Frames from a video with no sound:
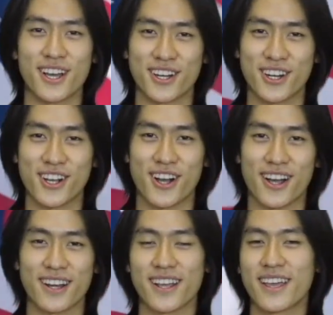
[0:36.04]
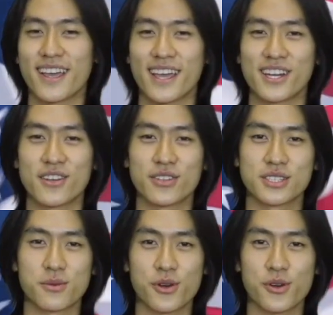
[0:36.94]
under God,
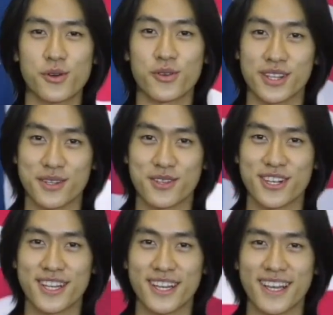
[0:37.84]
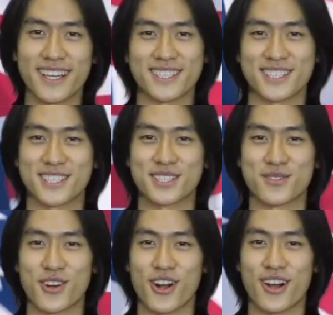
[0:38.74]
indivisible, with liberty and justice
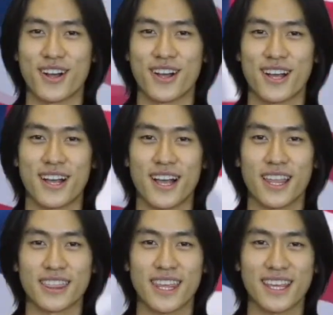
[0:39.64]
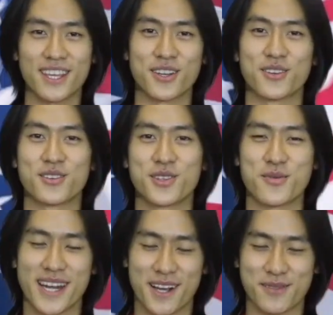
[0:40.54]
for all. Thank you. You
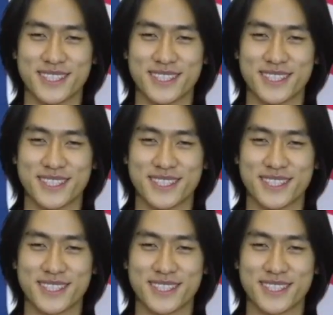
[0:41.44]
may now be